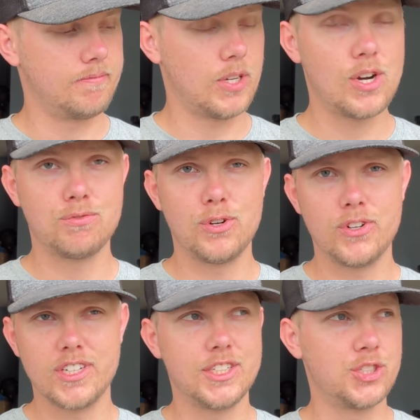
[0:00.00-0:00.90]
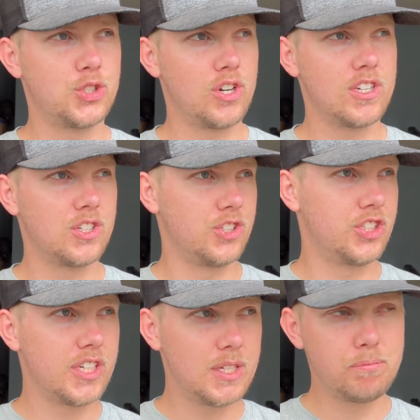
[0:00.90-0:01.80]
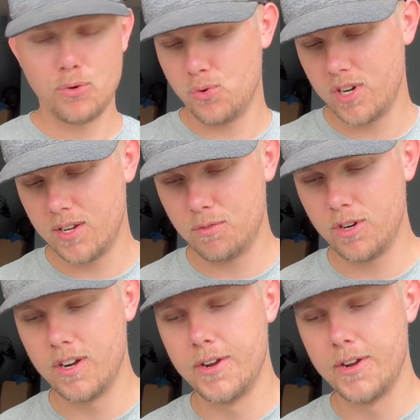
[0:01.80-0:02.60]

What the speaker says: off-roading in your truck or Jeep or whatever,